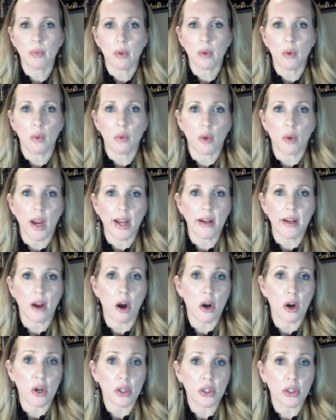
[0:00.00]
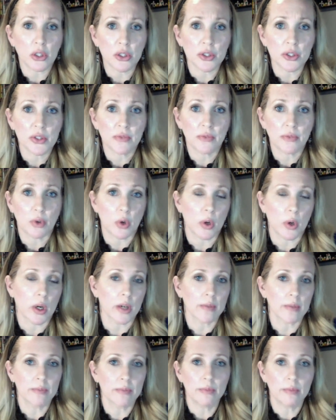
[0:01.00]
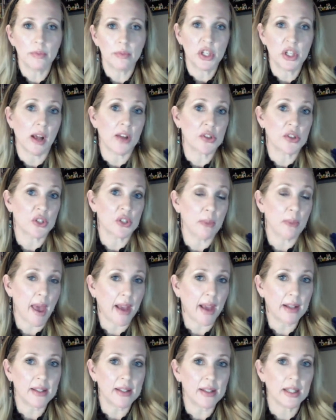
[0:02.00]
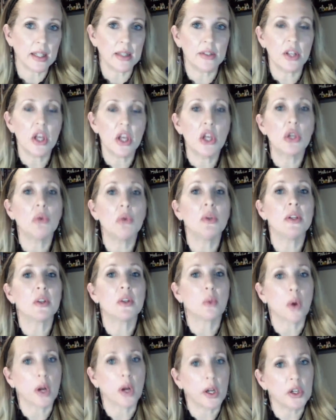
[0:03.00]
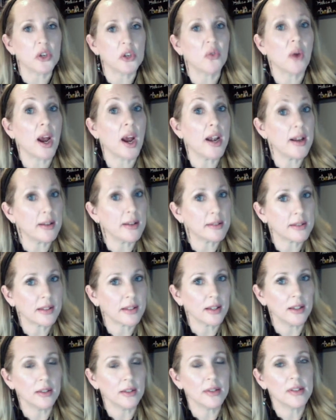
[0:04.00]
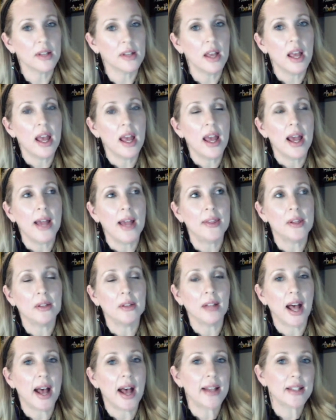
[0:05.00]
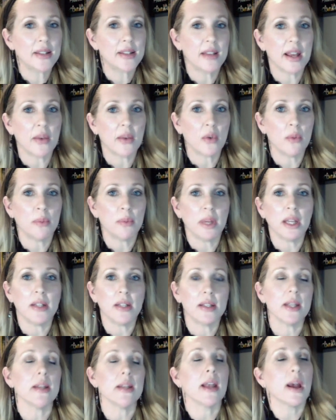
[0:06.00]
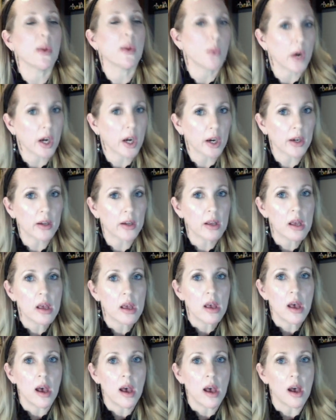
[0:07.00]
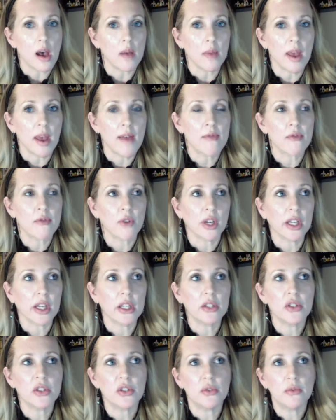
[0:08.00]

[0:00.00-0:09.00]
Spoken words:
write articles for genealogical magazines. You need to work on your writing skills. And the last thing would be to network. Every